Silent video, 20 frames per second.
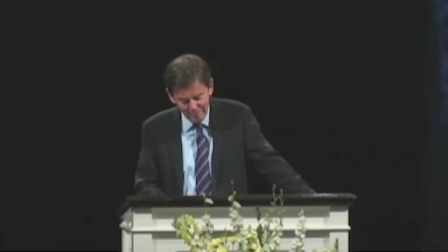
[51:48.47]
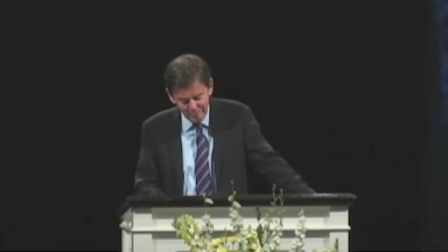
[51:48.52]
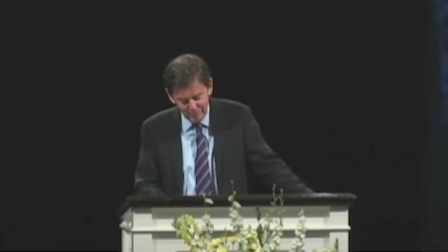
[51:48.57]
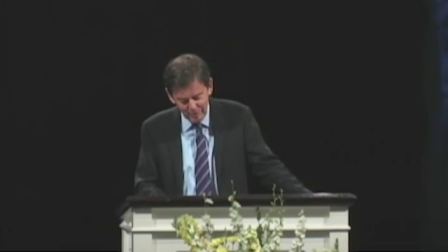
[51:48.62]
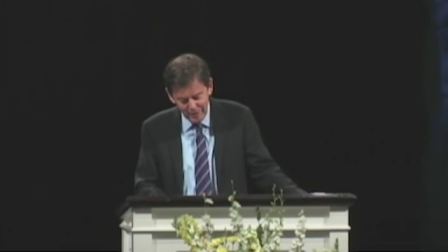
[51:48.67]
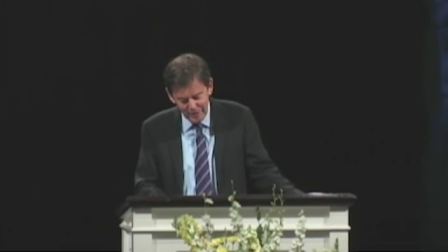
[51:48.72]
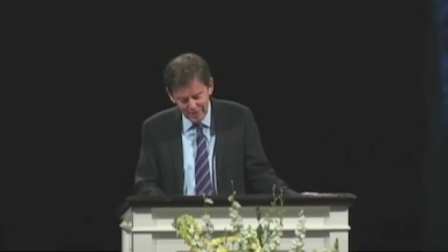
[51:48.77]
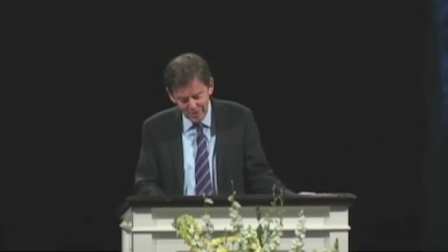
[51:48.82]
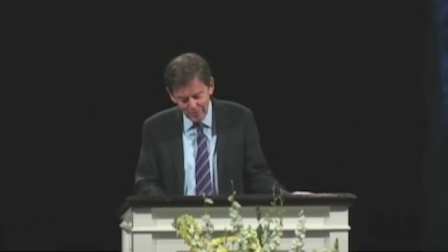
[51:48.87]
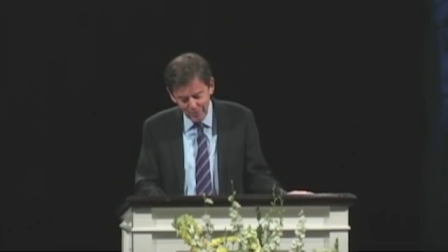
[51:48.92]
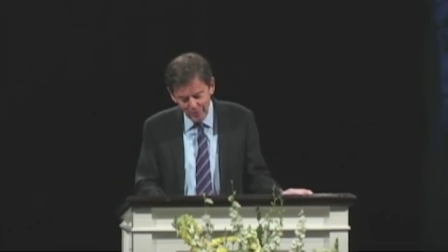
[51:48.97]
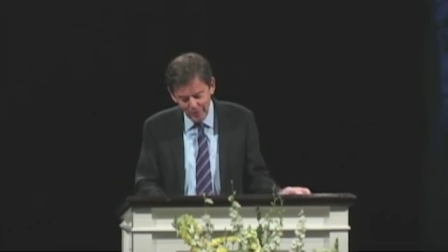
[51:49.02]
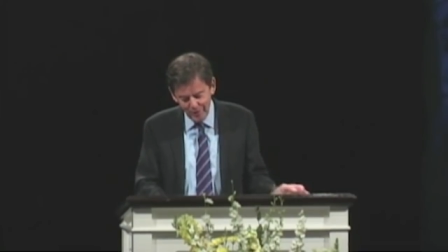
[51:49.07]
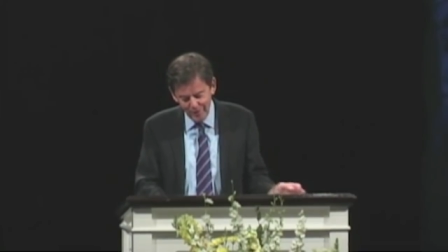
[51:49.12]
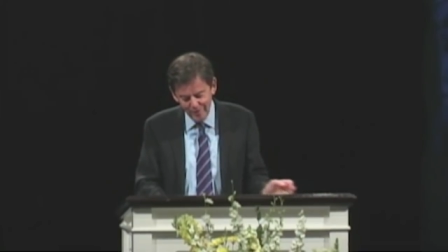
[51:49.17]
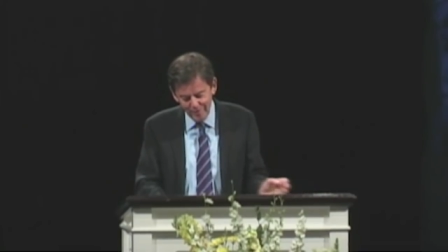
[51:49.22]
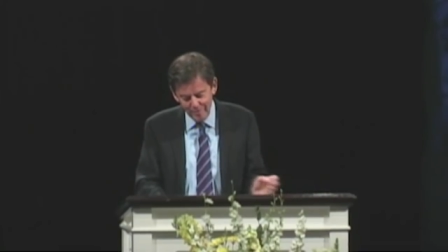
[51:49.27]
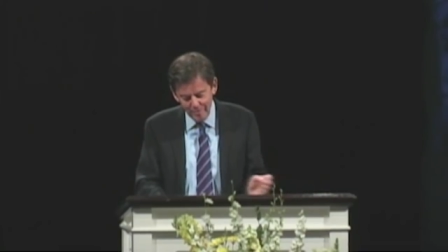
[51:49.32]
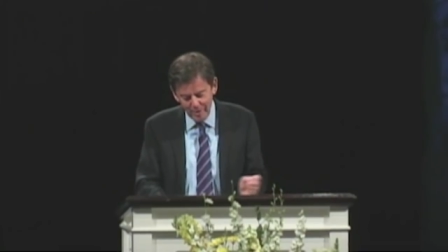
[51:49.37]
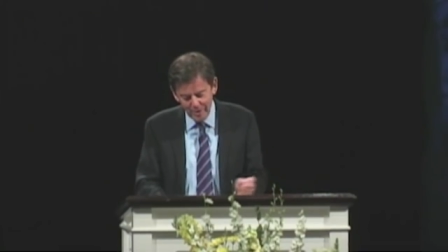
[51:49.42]
of place where
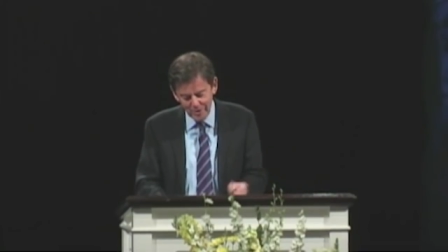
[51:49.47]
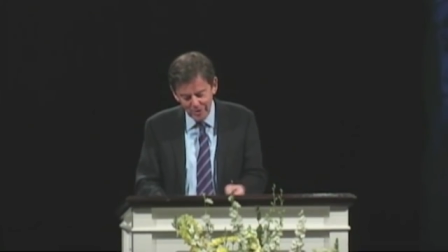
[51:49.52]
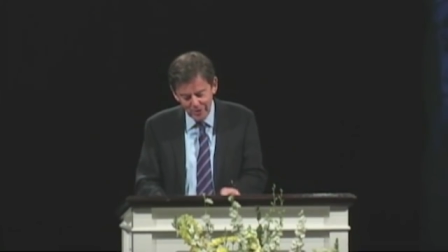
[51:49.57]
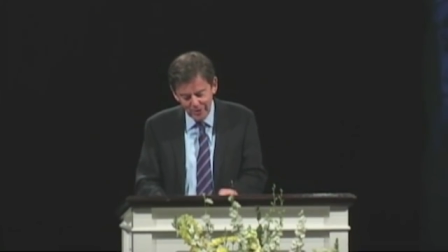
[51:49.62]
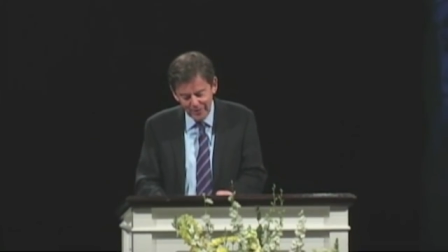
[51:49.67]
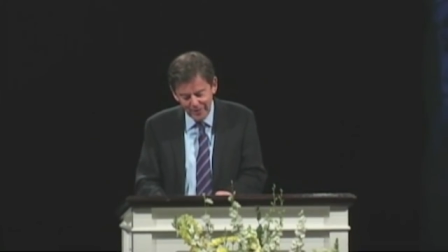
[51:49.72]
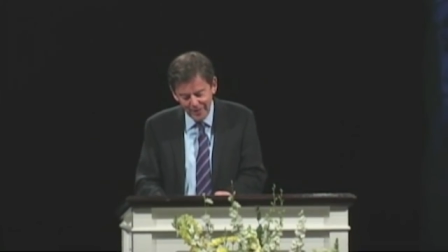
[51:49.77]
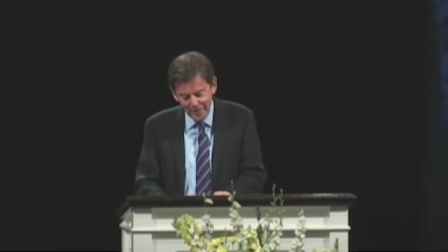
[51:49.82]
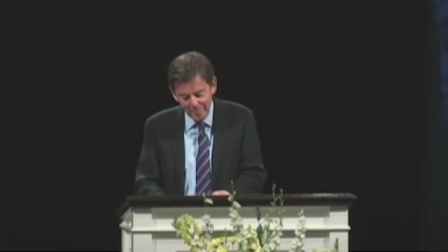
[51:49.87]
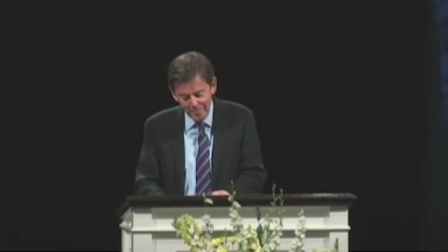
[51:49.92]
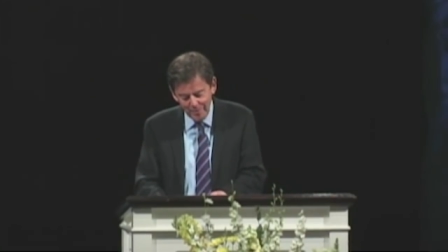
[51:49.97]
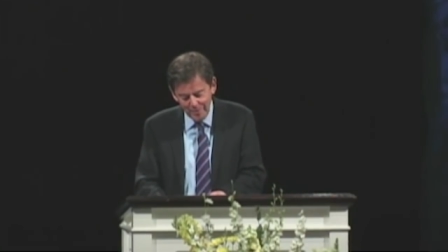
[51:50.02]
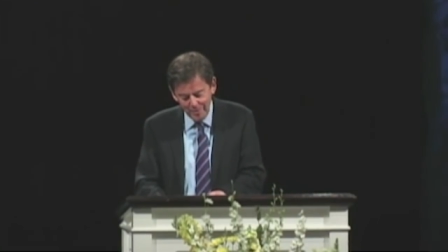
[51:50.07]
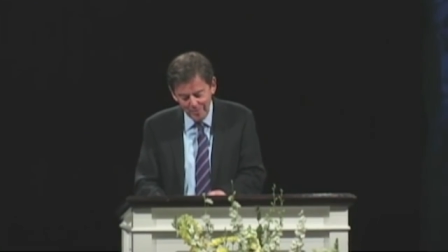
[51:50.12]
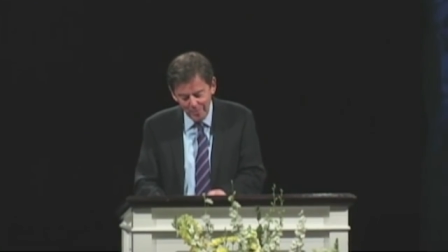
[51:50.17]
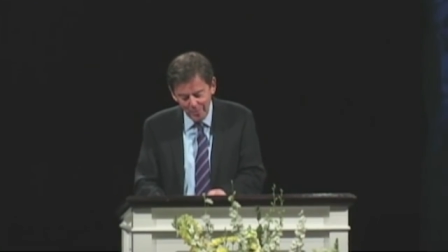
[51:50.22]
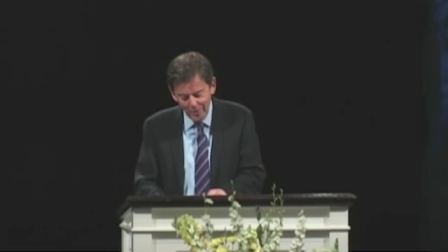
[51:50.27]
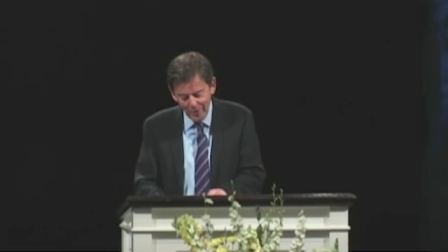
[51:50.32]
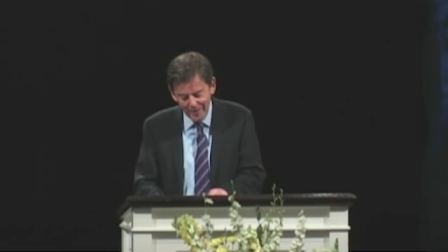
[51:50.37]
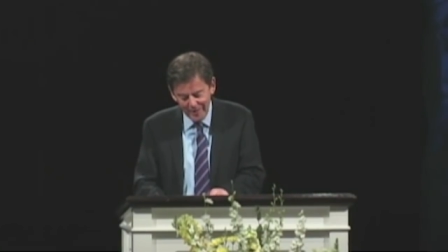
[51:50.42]
everybody should get up in the
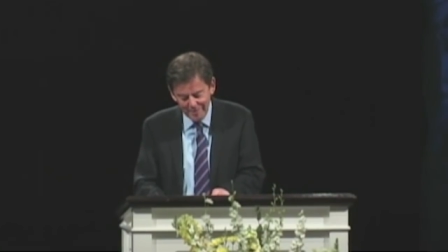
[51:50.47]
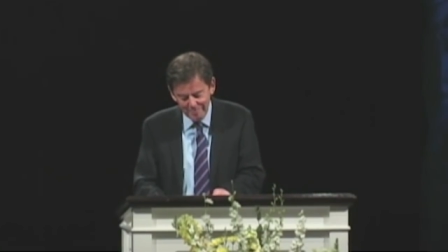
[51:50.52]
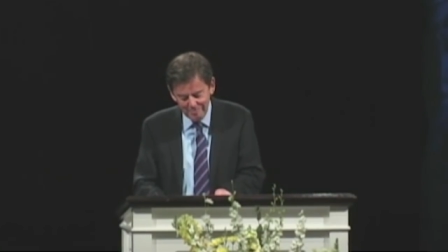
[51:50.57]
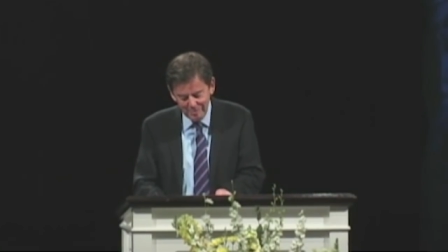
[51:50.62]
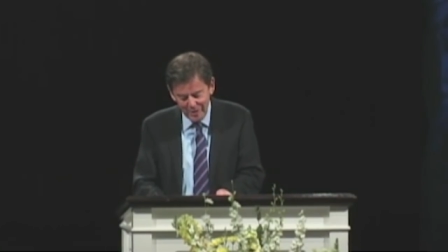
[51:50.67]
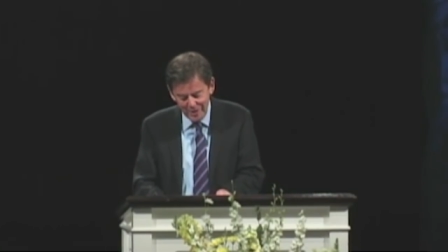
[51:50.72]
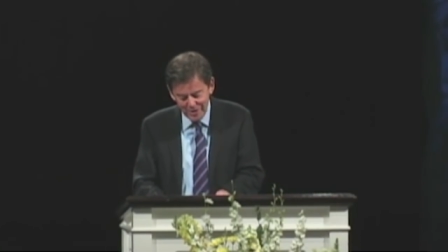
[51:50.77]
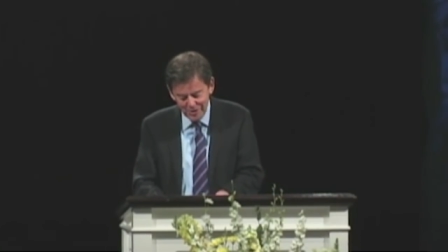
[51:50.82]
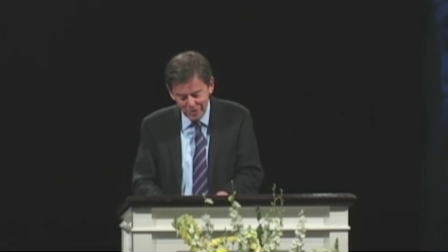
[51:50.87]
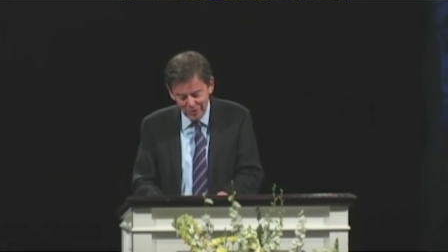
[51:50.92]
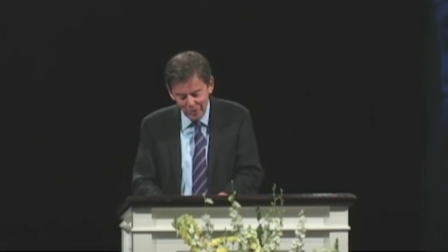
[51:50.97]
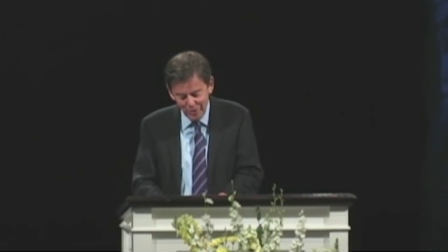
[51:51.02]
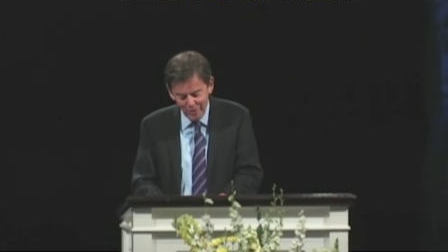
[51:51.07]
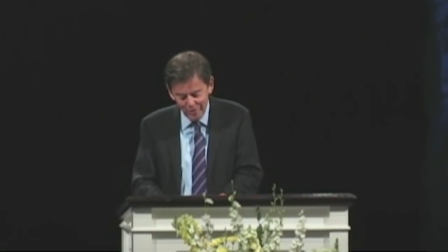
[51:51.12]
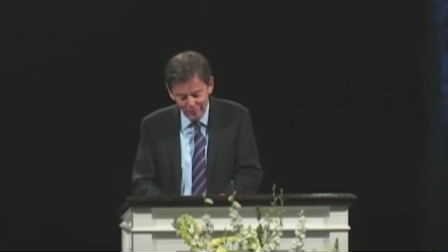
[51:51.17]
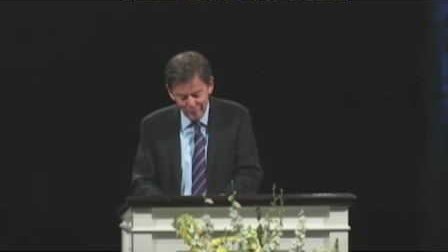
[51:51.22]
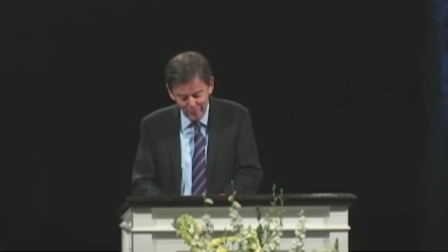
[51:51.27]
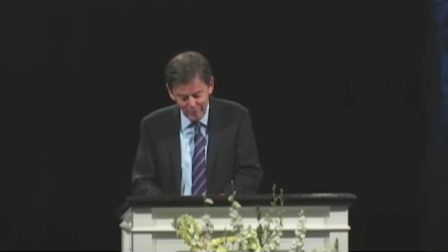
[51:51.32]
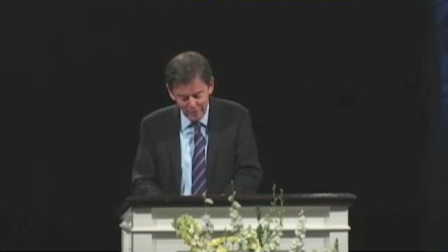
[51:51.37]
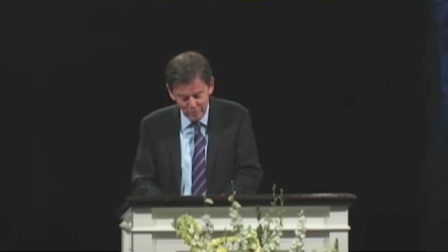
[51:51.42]
morning and bless
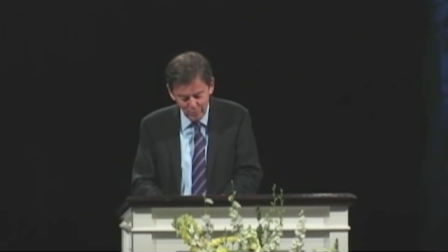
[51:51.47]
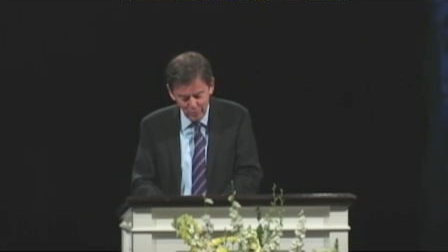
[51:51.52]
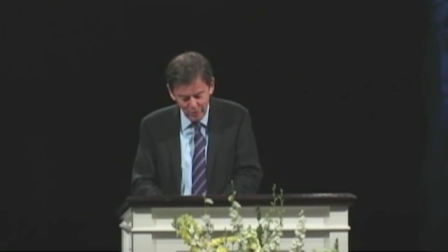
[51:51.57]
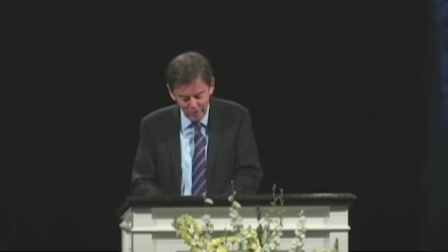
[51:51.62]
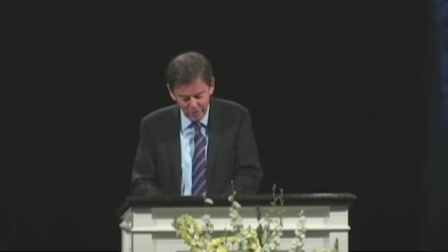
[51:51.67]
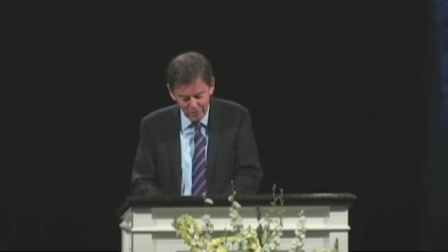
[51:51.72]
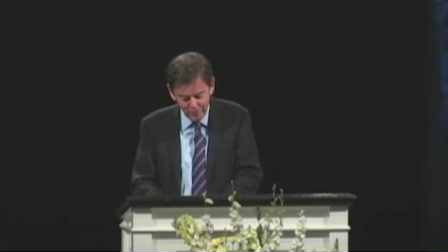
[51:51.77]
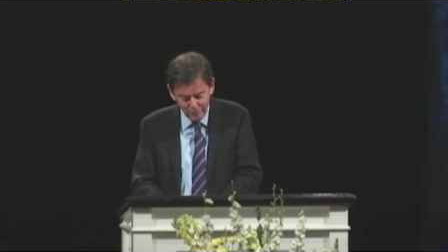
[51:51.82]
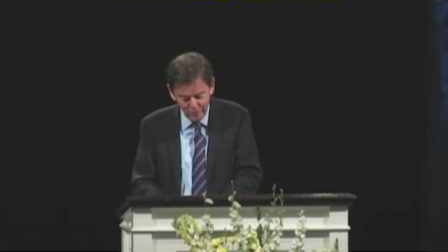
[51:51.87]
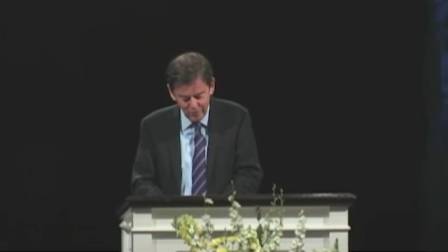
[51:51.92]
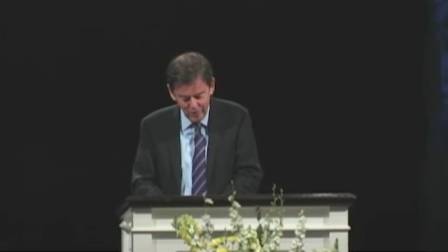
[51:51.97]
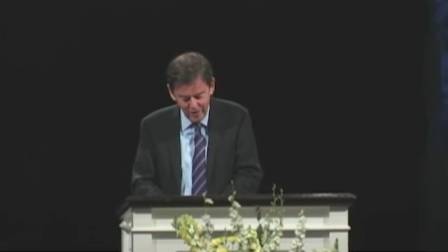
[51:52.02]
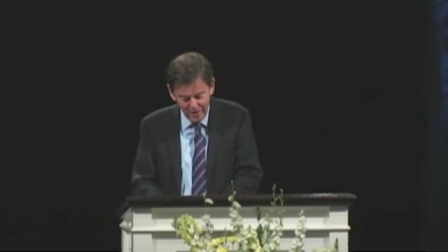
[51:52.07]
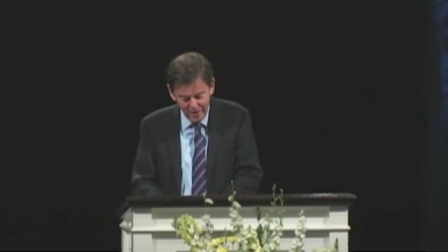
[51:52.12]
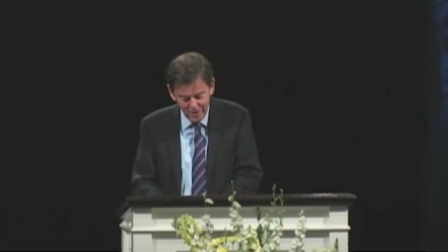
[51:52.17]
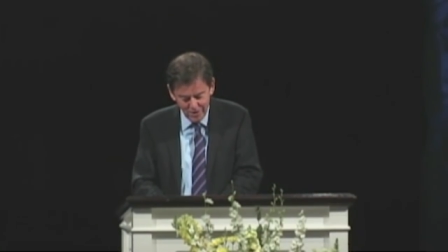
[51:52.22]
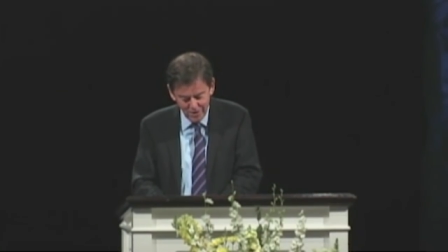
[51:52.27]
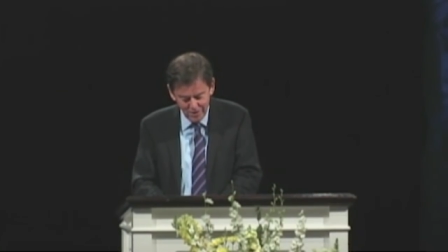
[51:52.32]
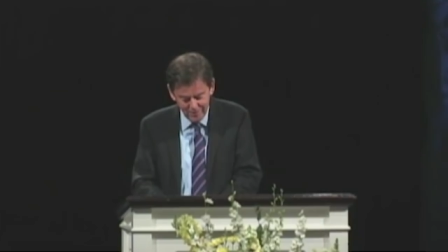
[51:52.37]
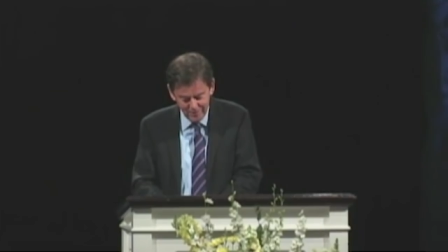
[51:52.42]
God for his works of
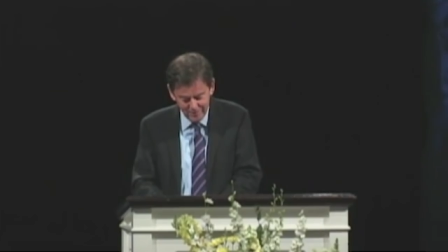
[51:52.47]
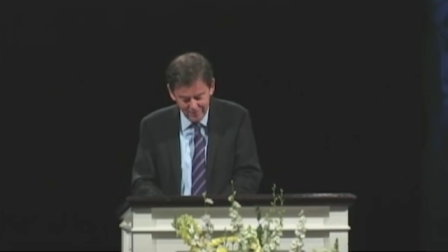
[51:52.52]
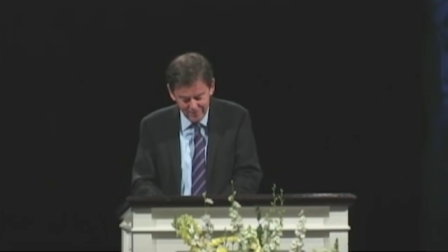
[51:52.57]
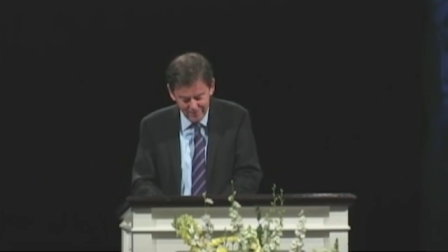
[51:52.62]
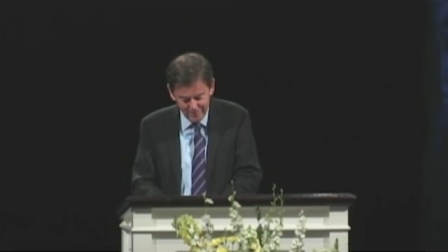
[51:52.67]
creation.